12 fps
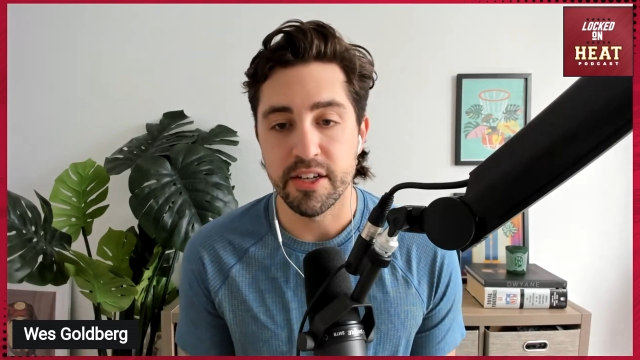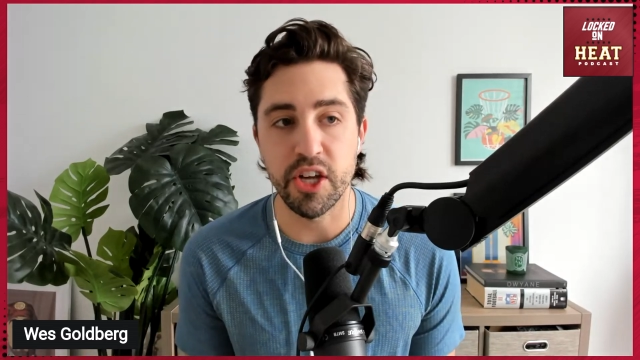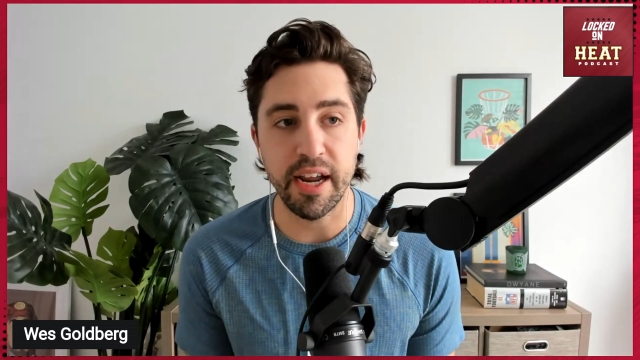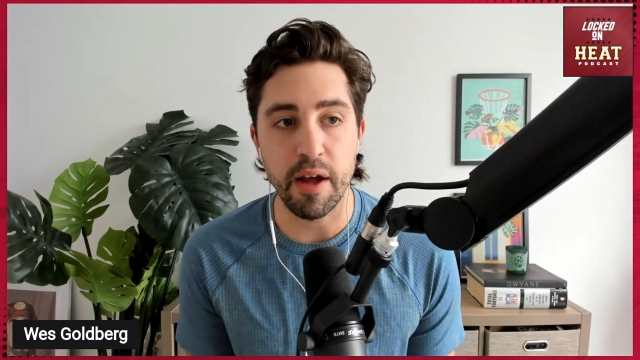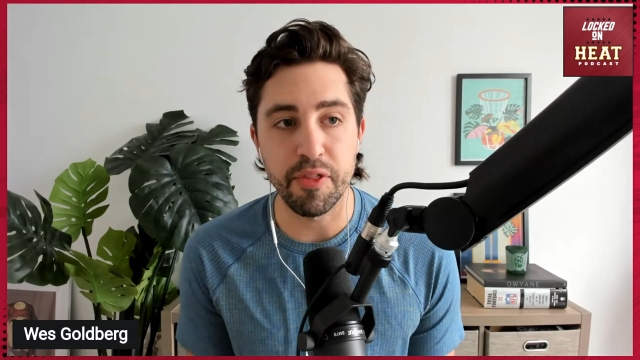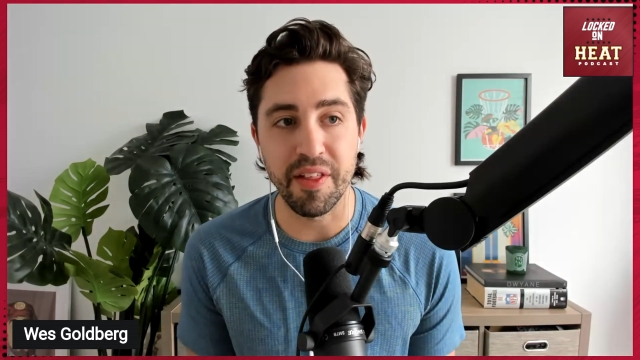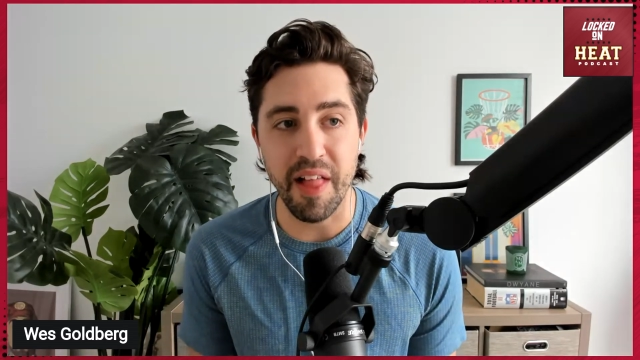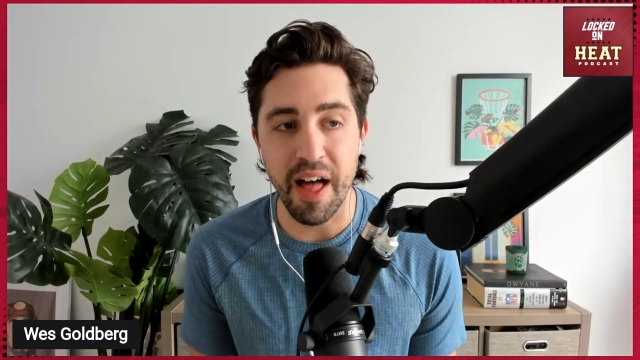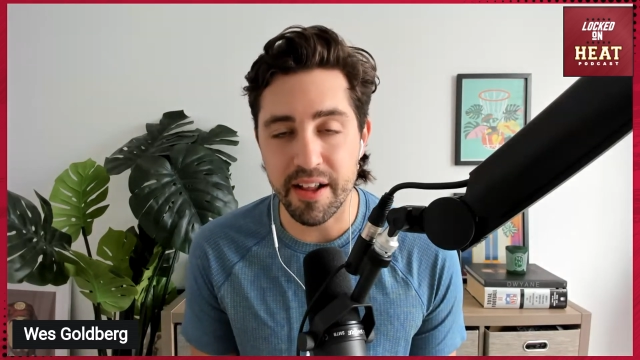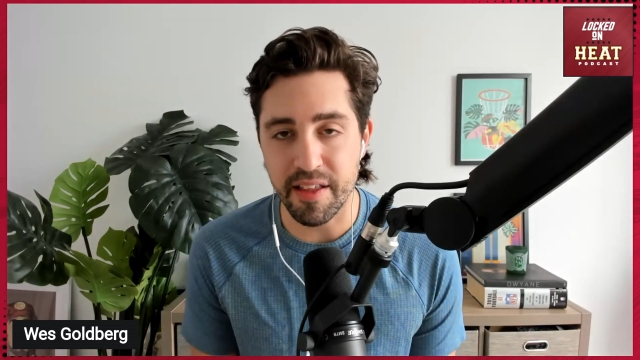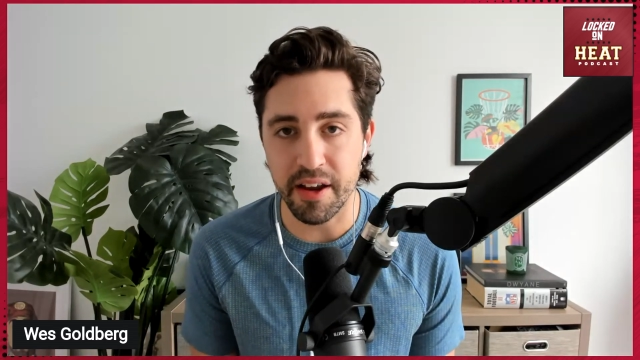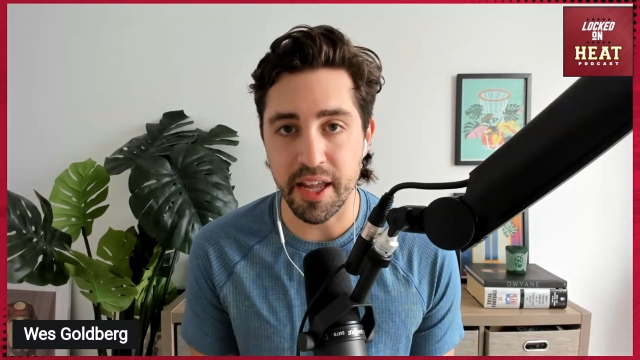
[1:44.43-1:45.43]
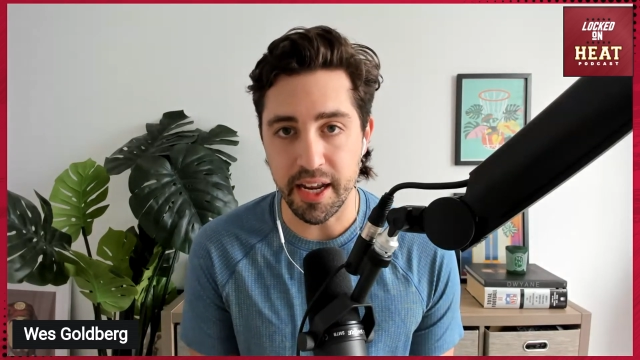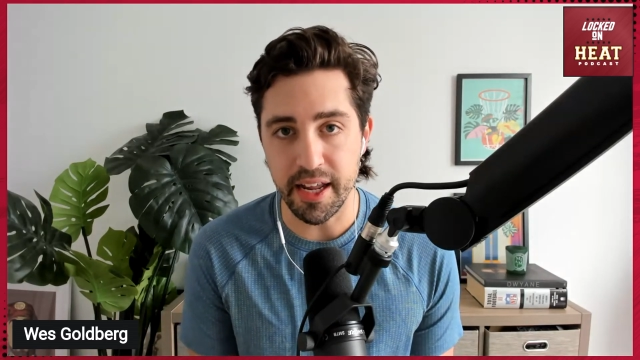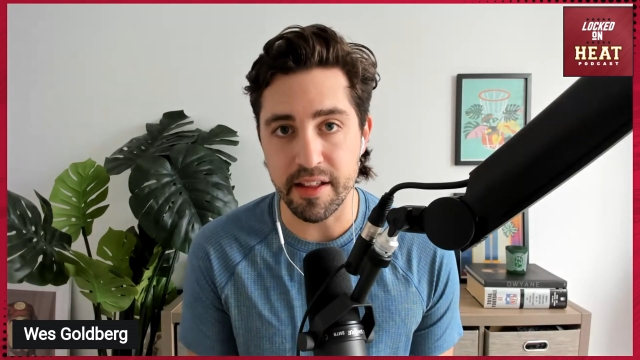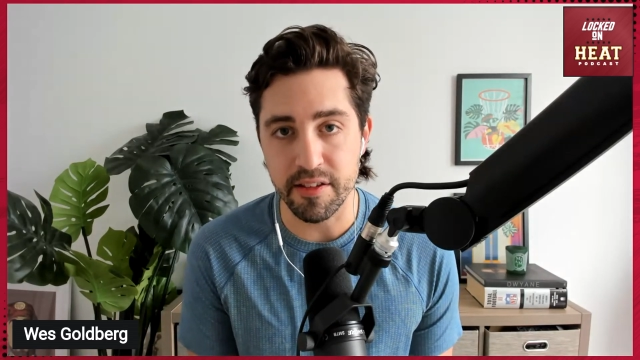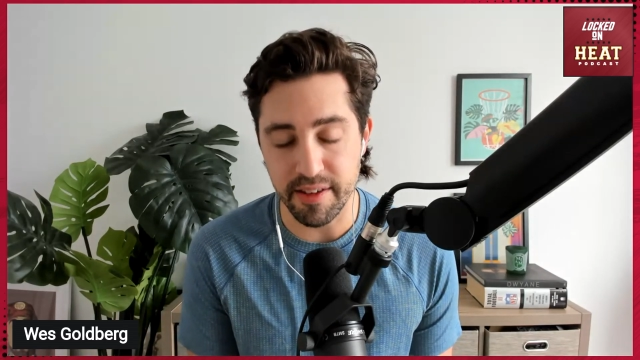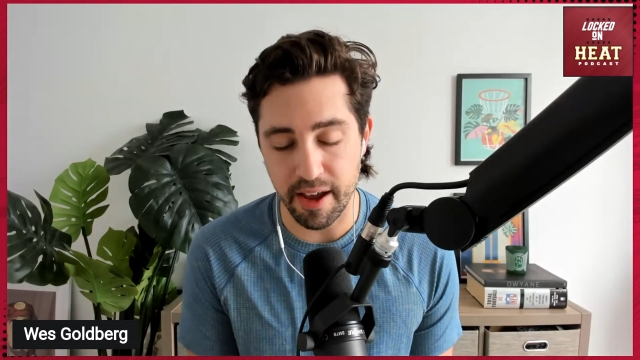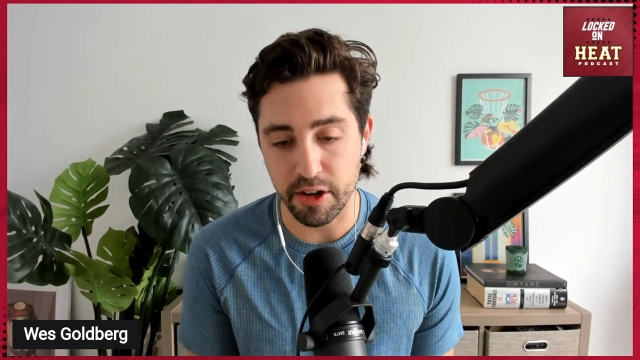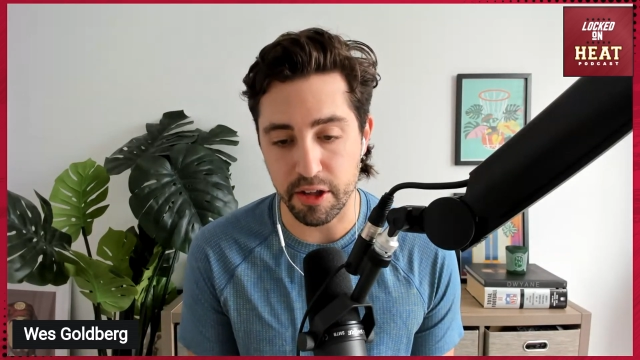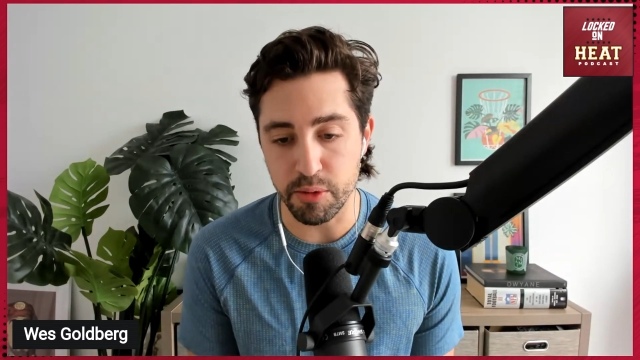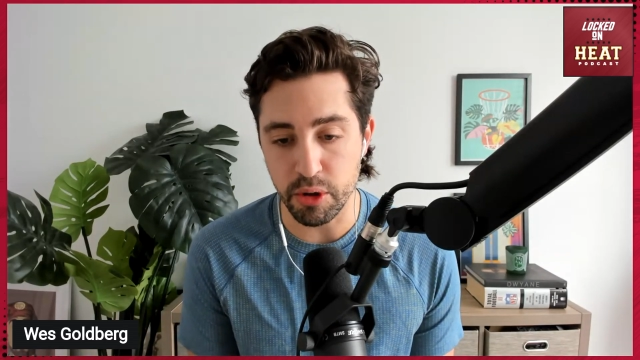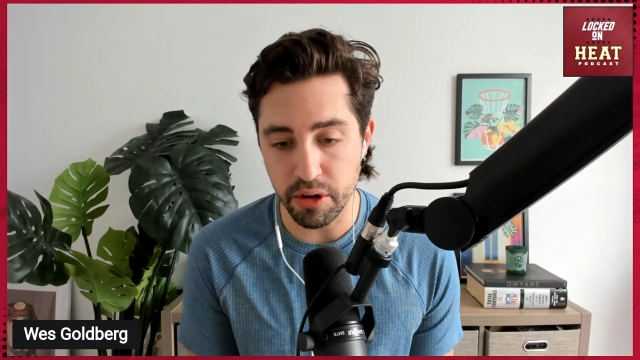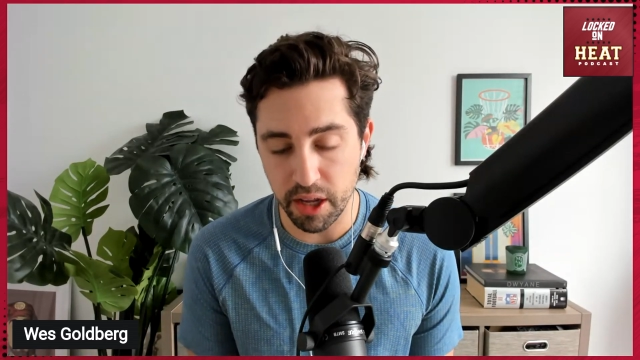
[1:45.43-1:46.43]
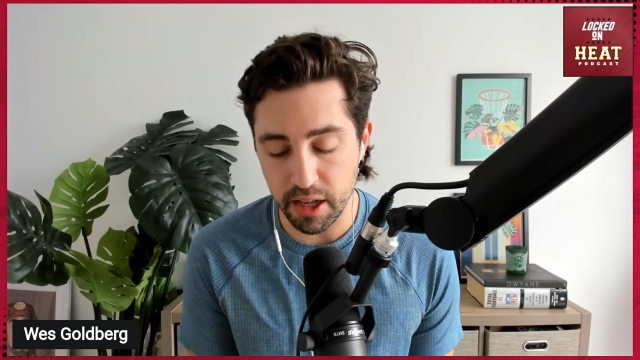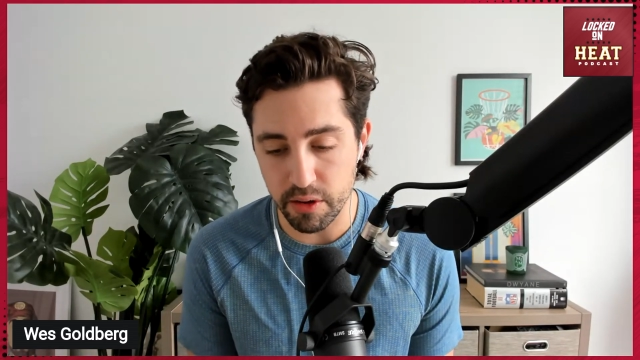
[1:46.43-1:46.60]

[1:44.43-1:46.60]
check out the Locked On Heat Insider community.